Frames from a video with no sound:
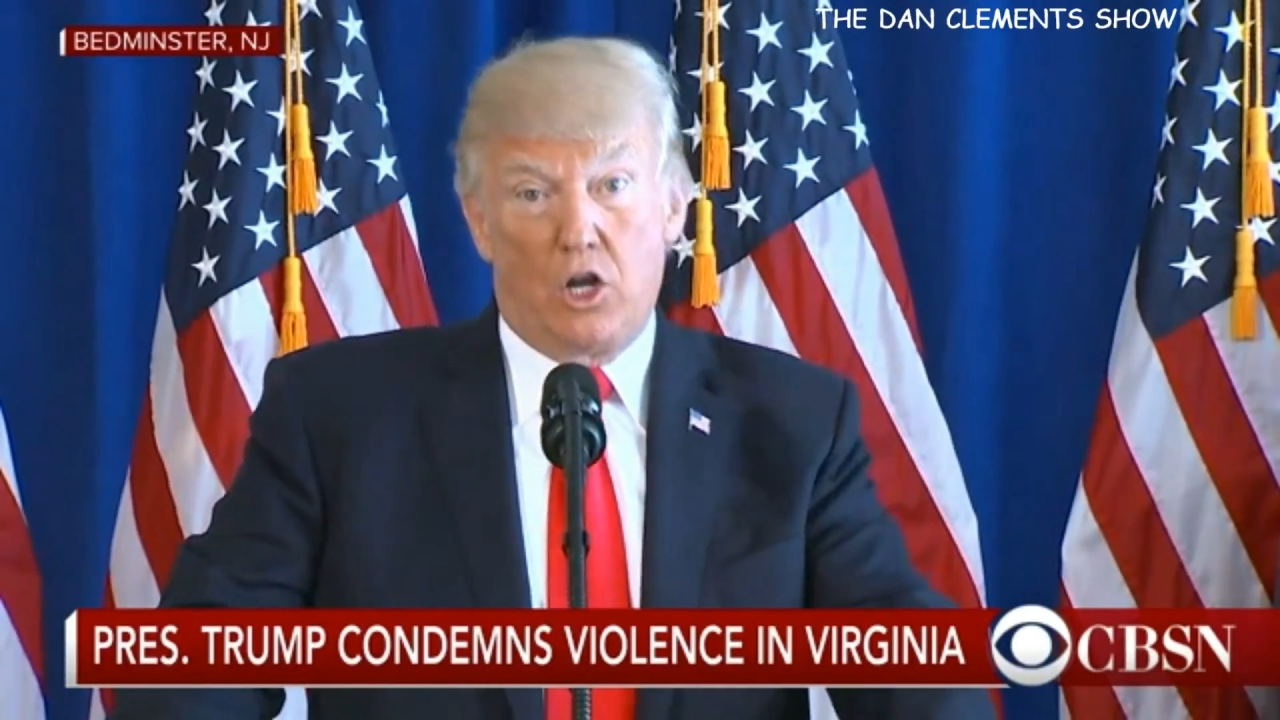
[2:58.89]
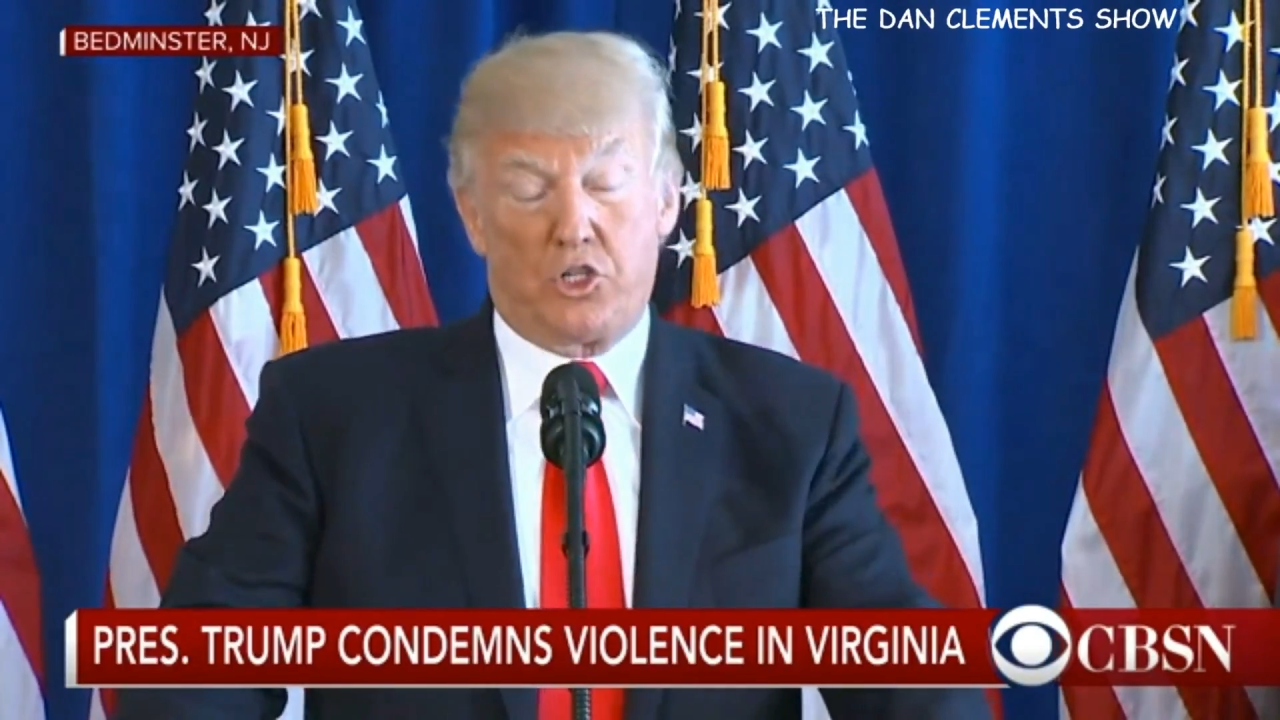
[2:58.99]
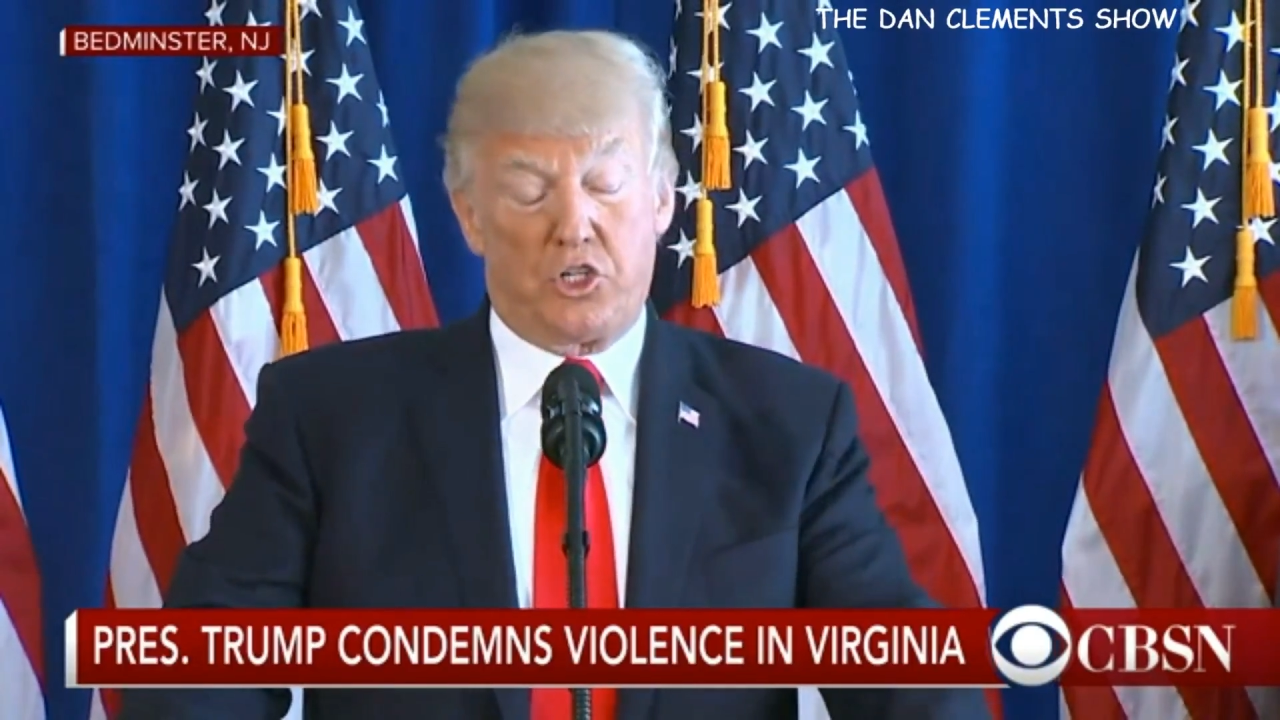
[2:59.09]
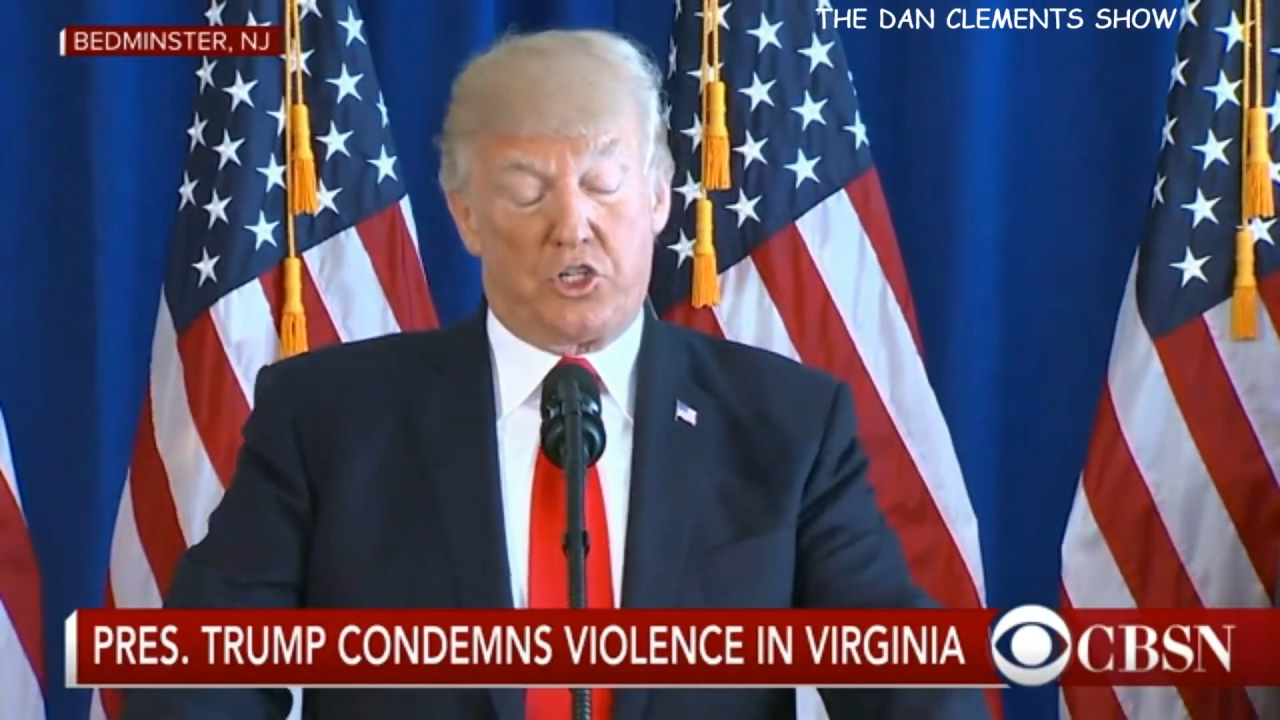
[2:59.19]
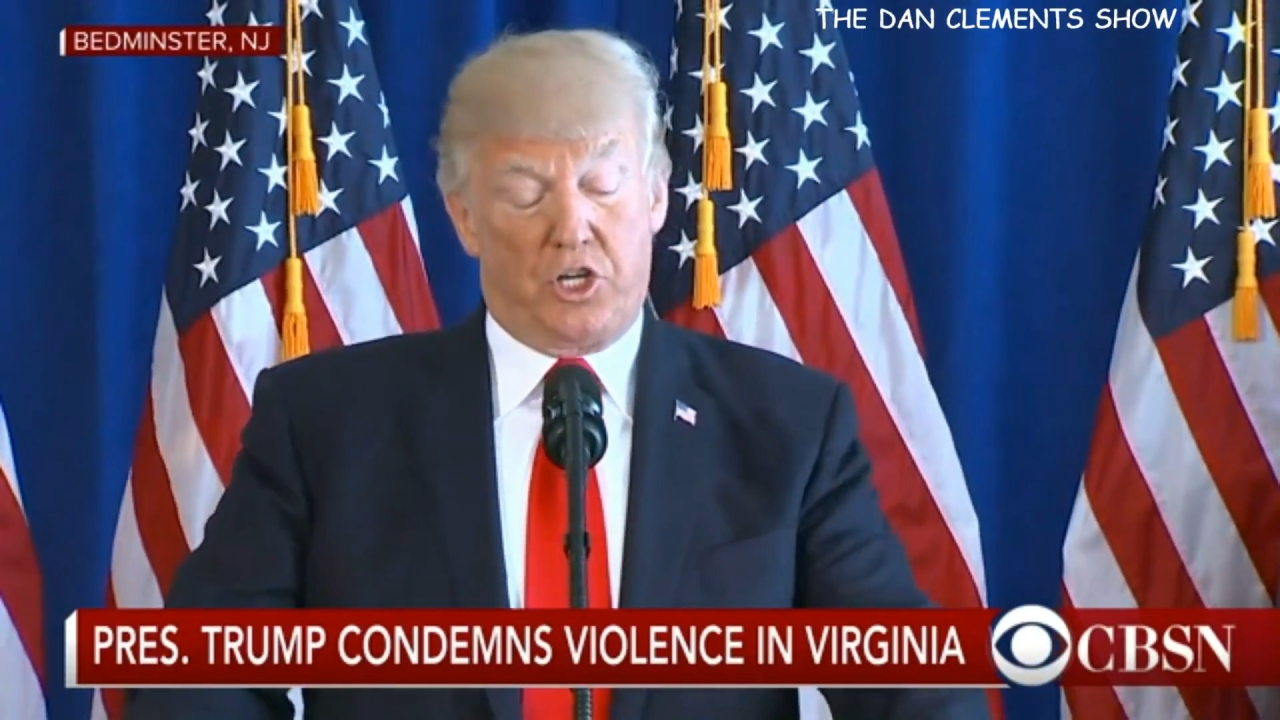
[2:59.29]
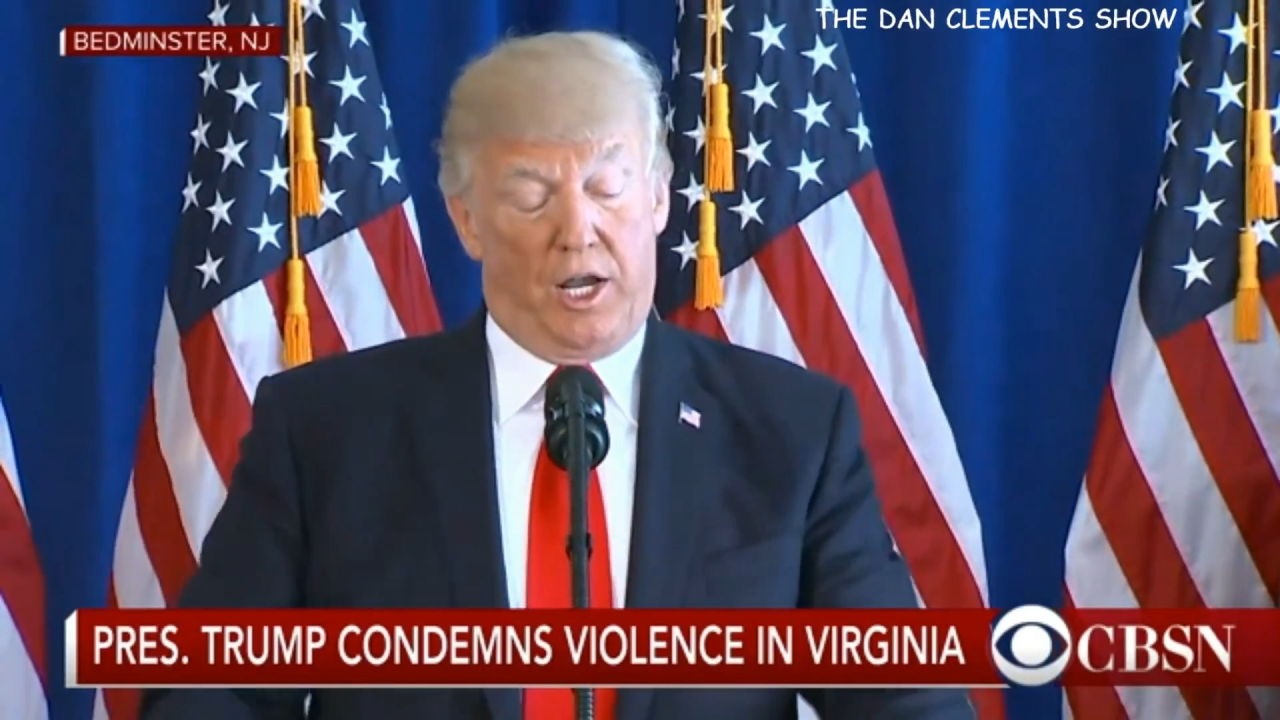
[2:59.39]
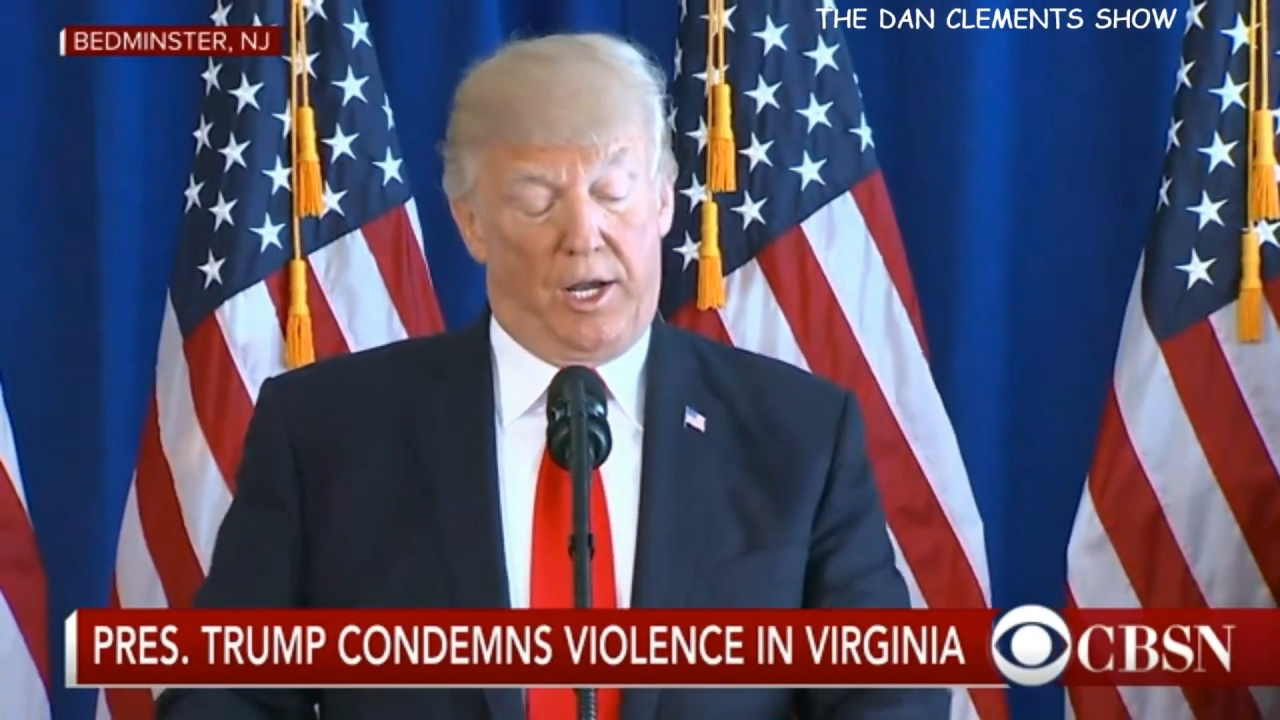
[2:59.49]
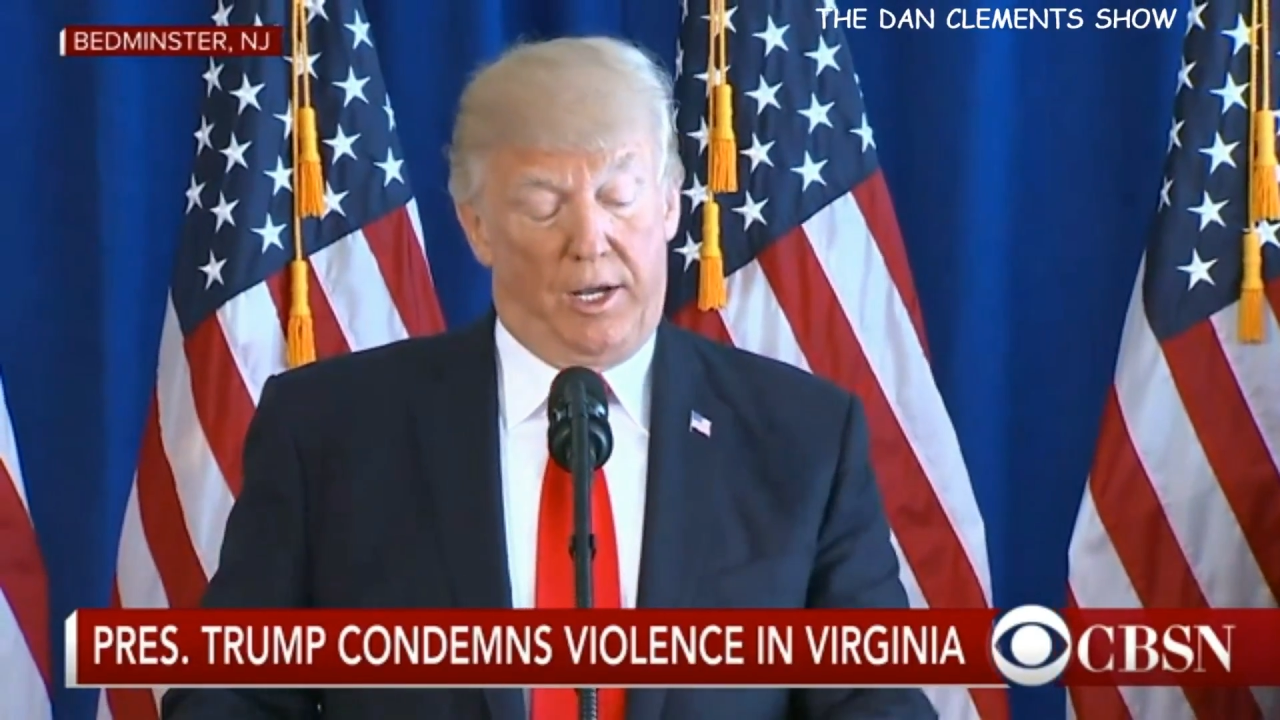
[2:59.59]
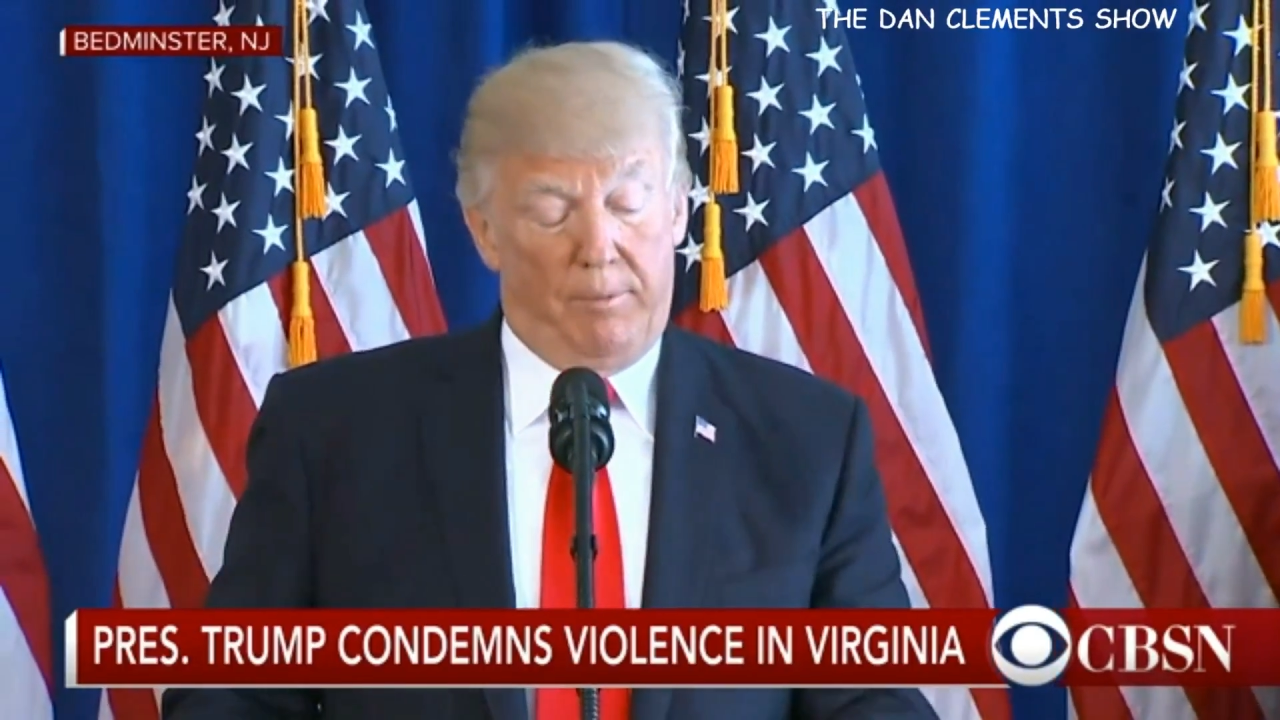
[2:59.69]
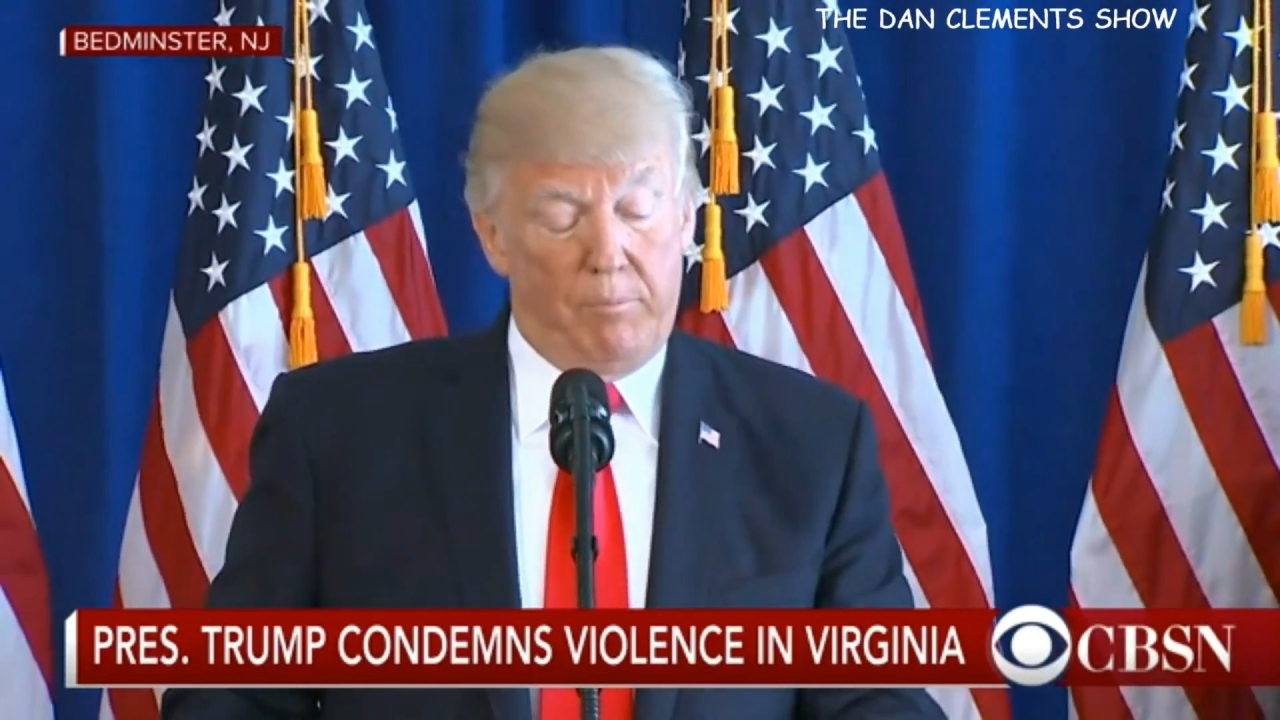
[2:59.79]

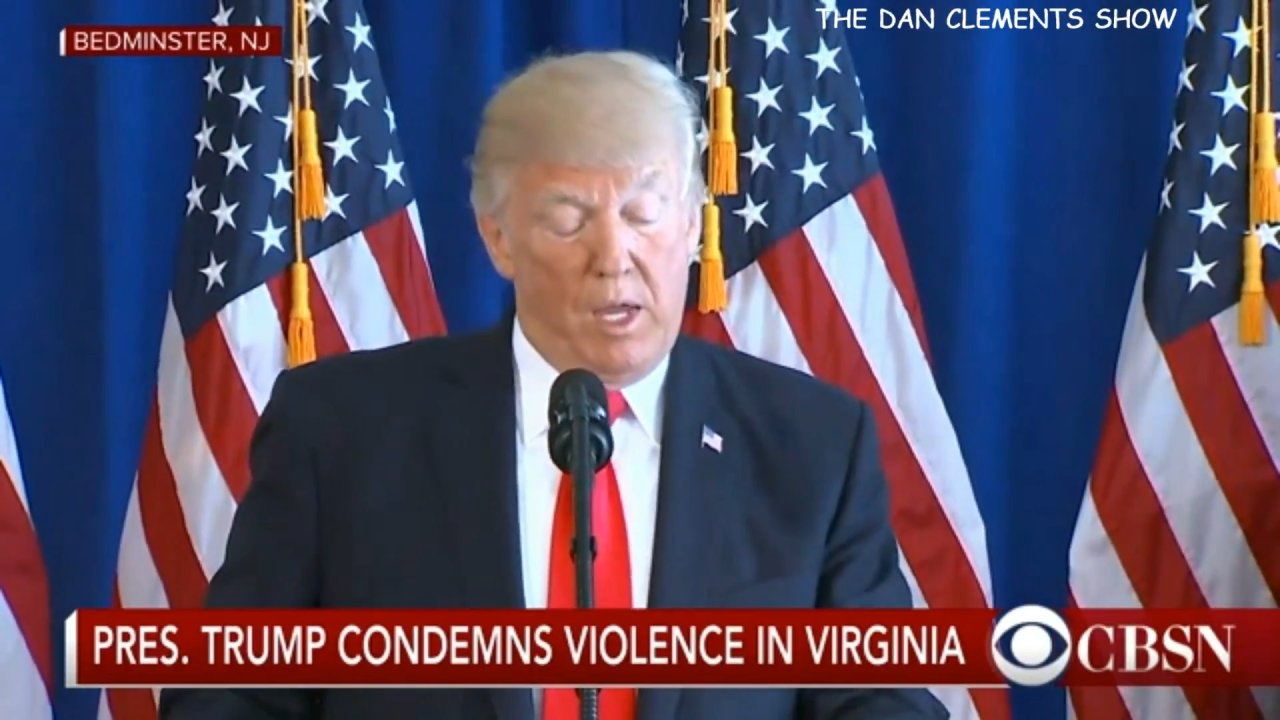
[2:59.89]
society,